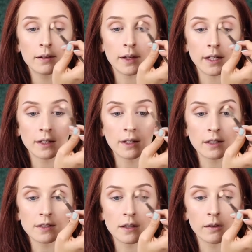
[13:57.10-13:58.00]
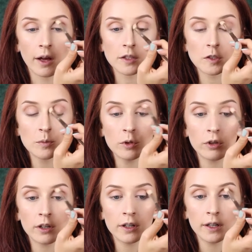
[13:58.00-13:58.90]
Like, it's a lot
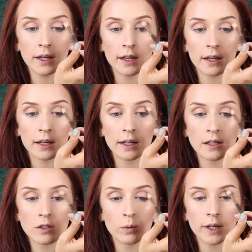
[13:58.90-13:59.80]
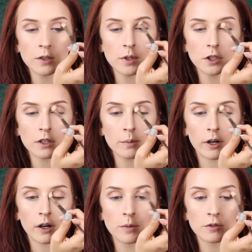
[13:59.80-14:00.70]
smoother, and when I swatched it on my
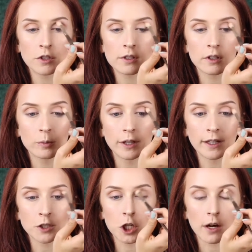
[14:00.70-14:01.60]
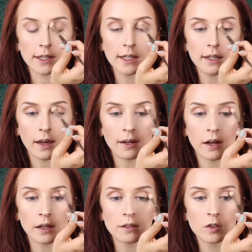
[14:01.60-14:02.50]
arm, it was just a little bit like chalky and
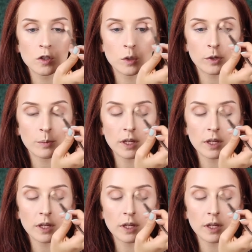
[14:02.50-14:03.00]
not super